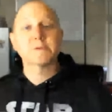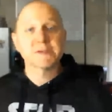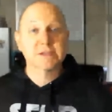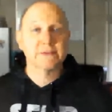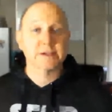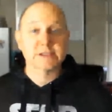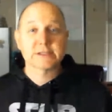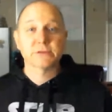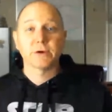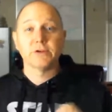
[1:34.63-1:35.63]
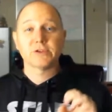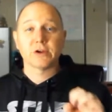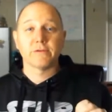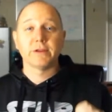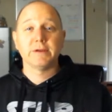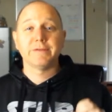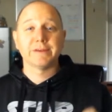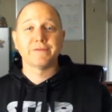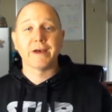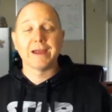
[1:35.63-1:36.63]
specifics. This is where you start really
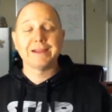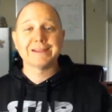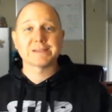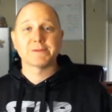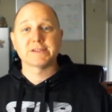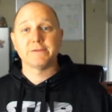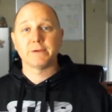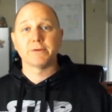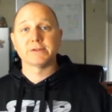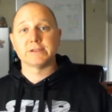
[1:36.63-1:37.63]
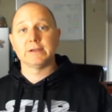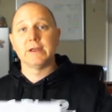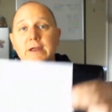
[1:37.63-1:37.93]
defining the specific person.